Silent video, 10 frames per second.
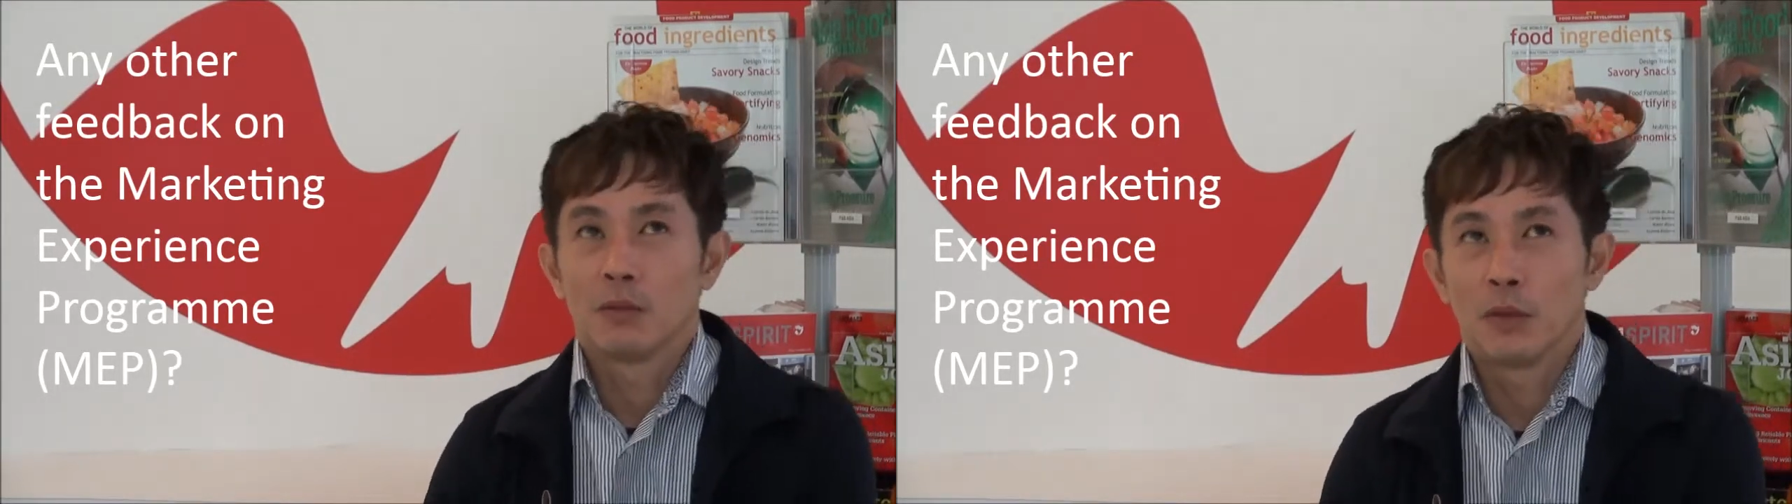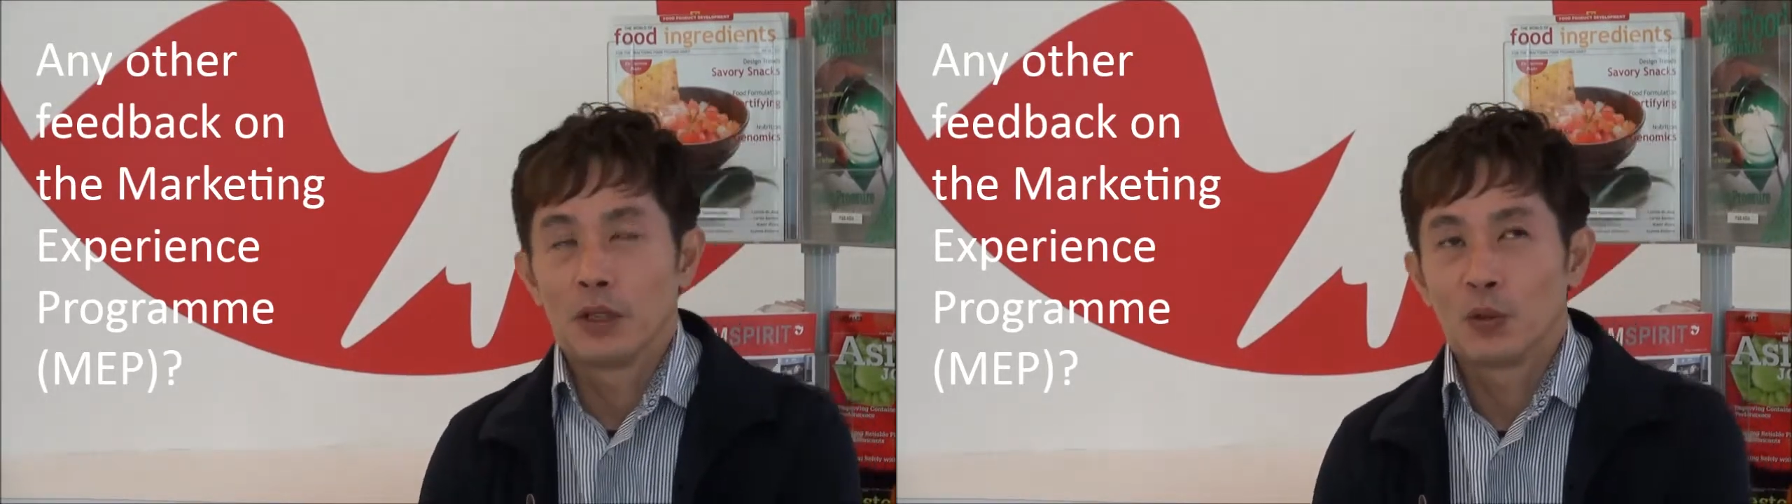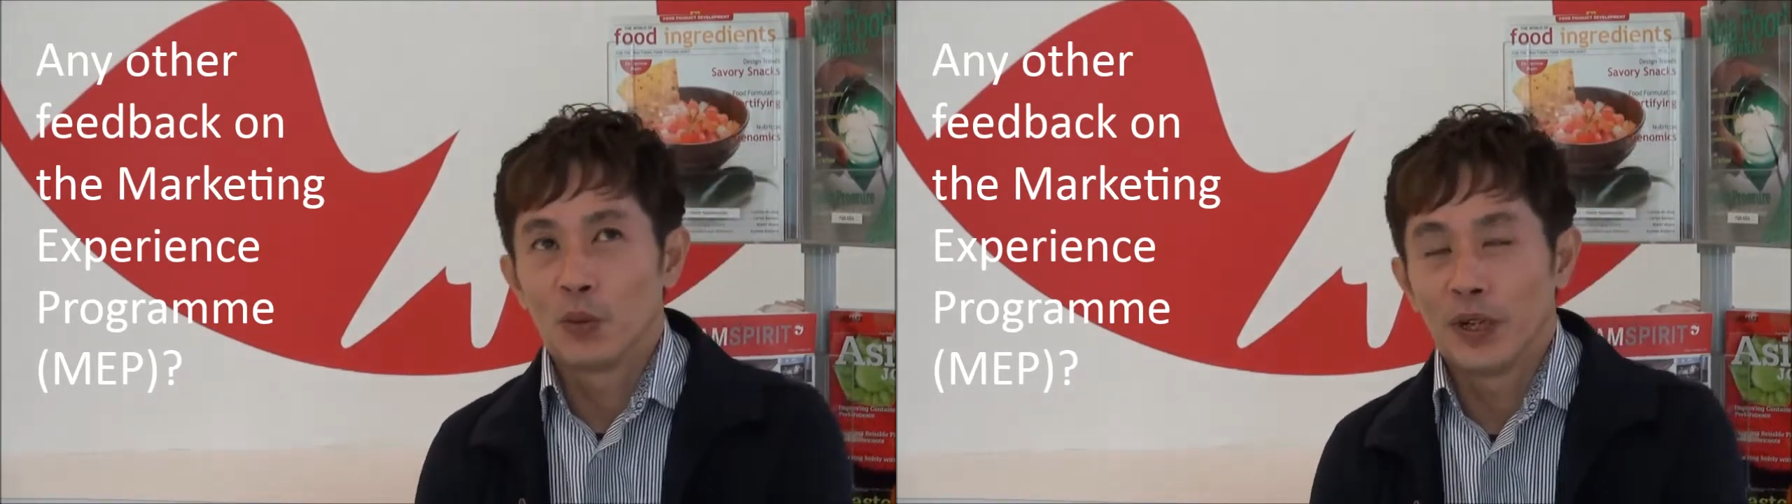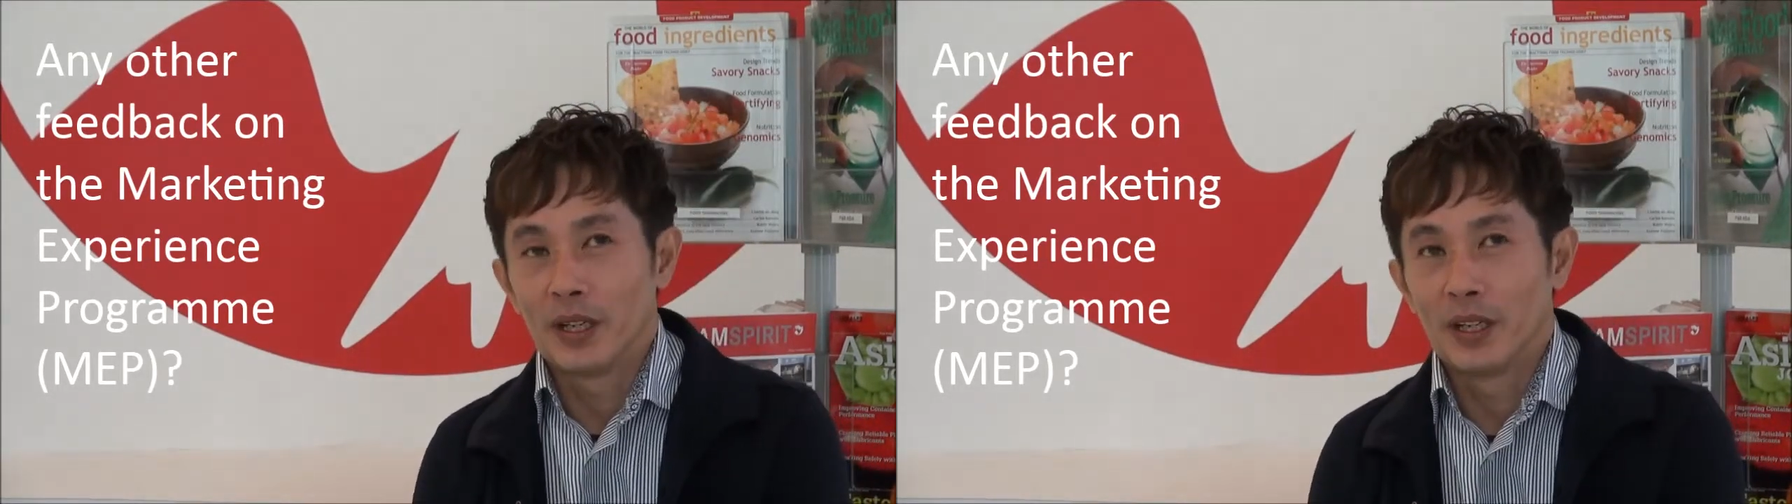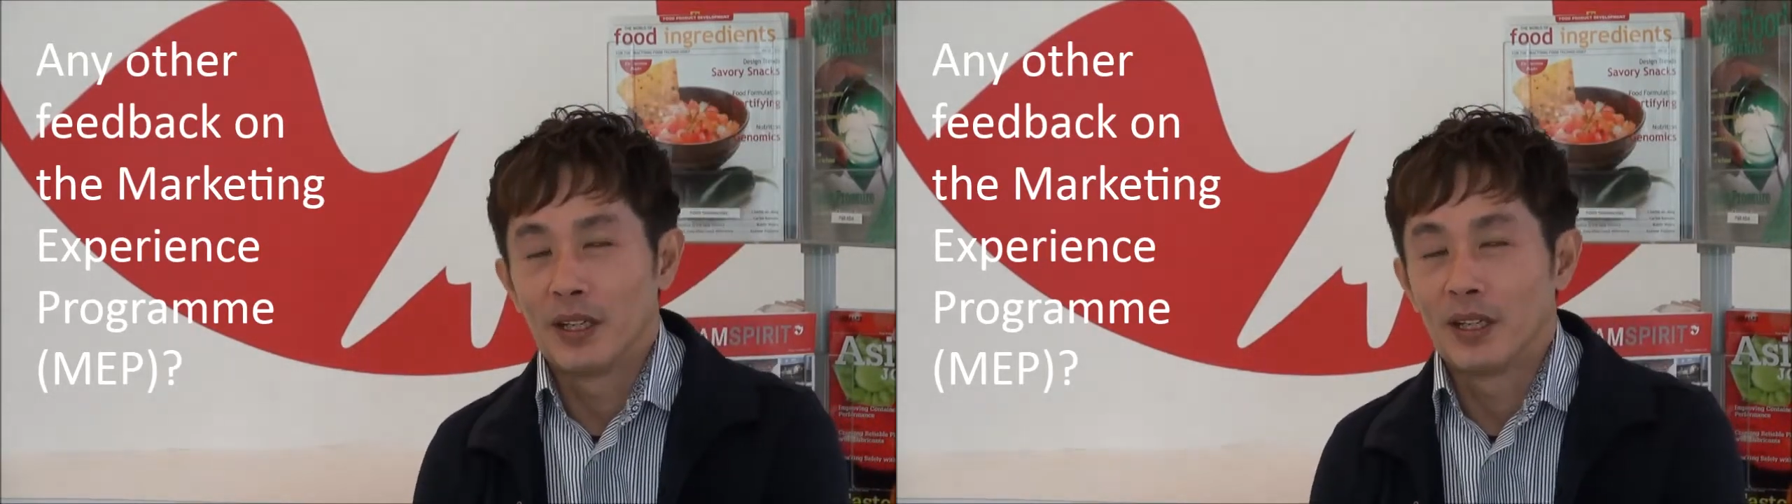we do
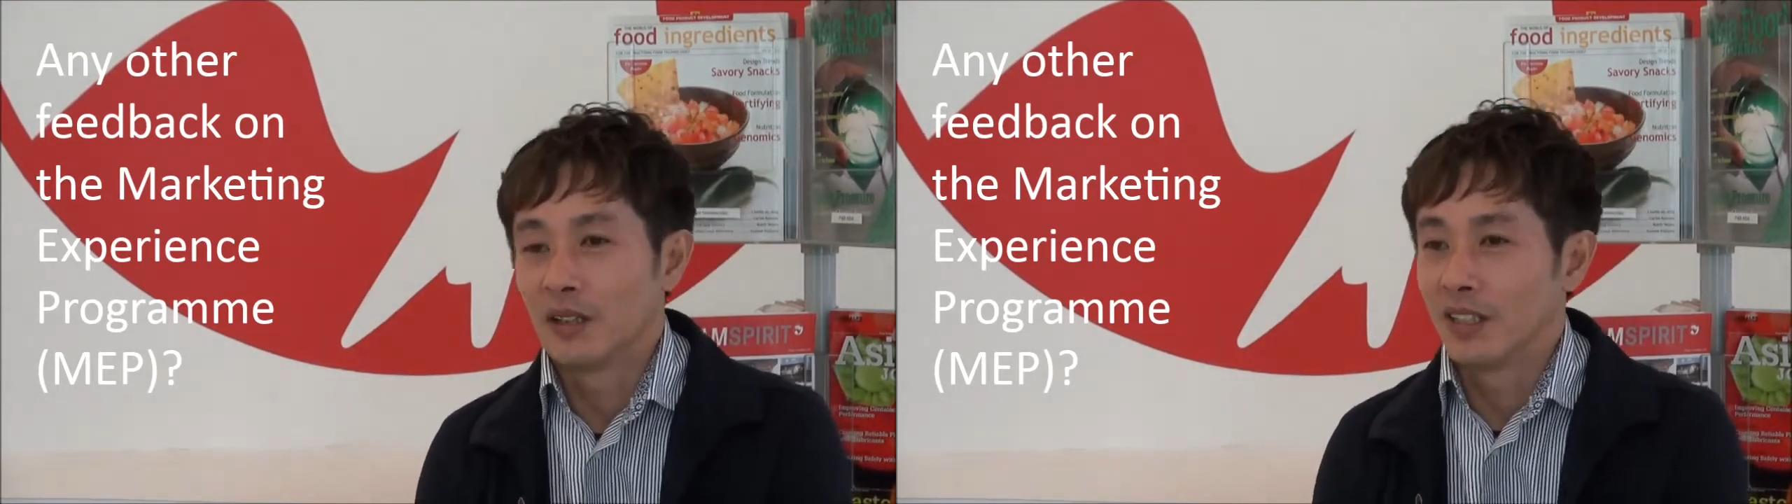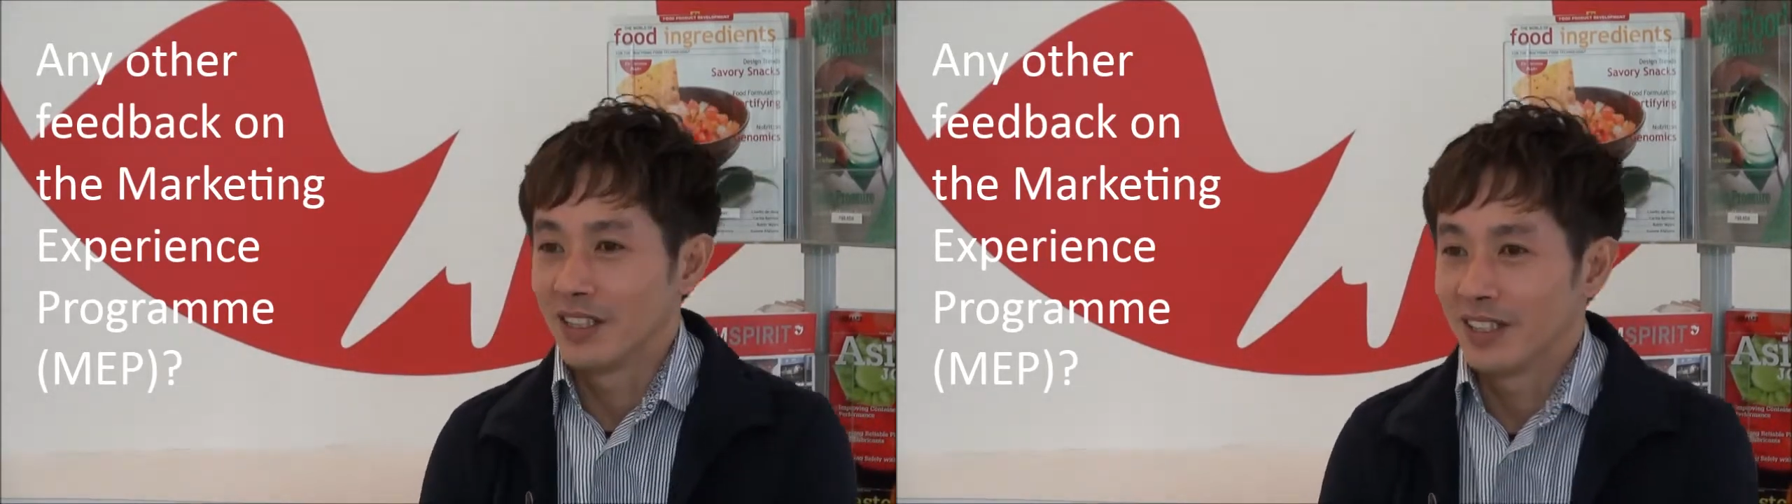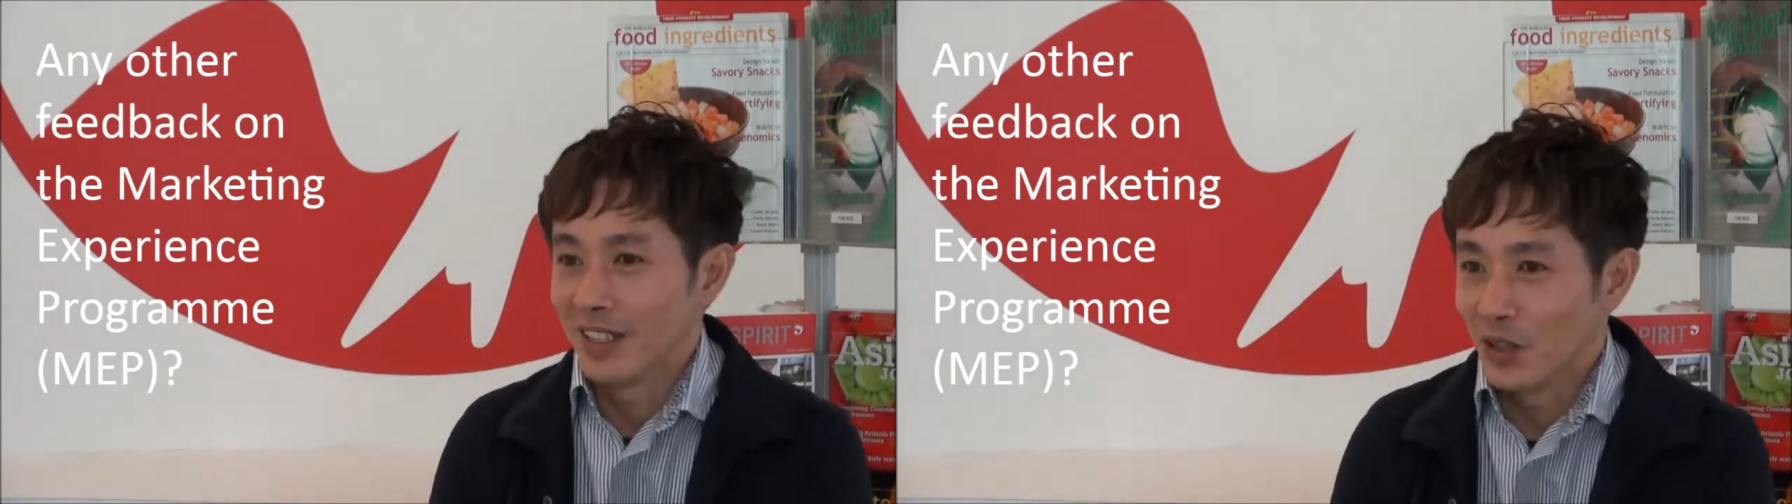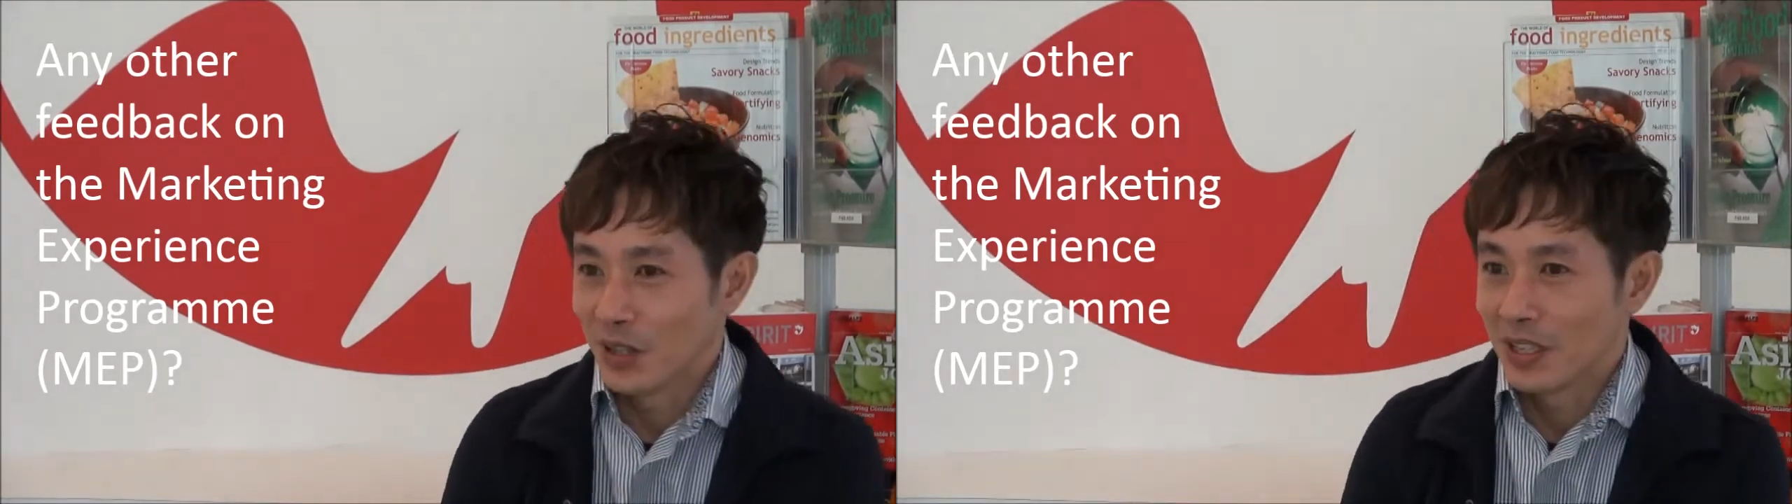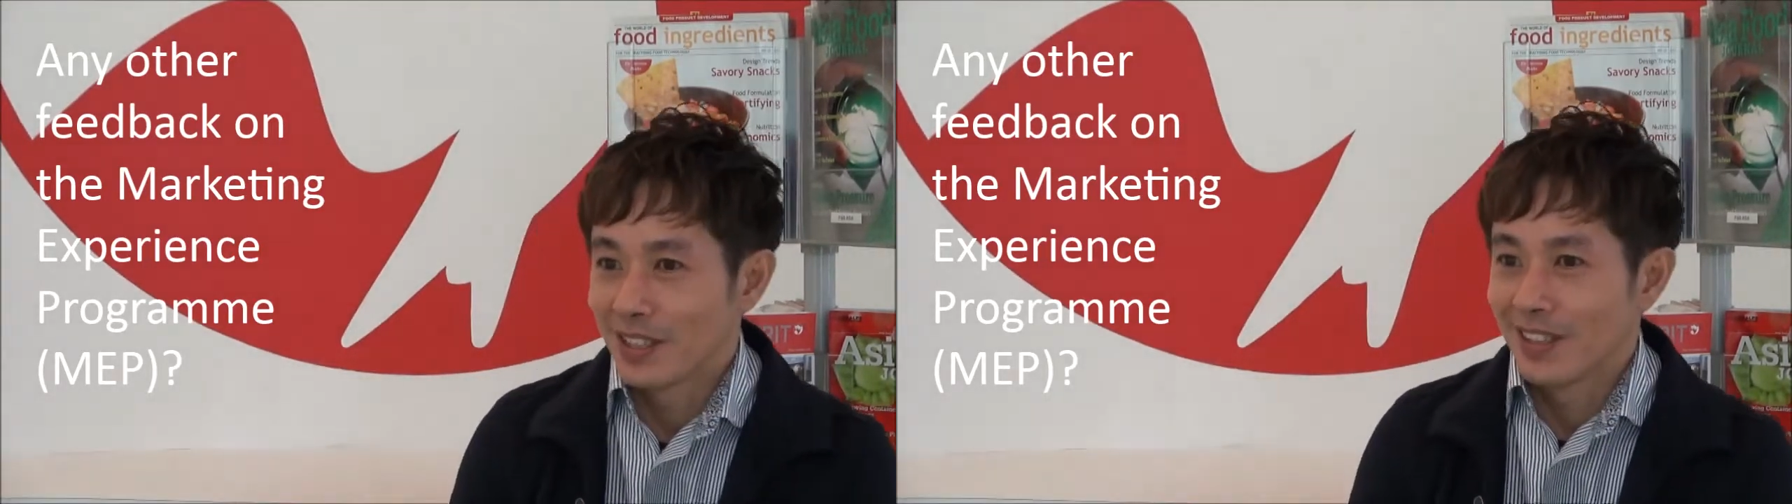it in our dissertations,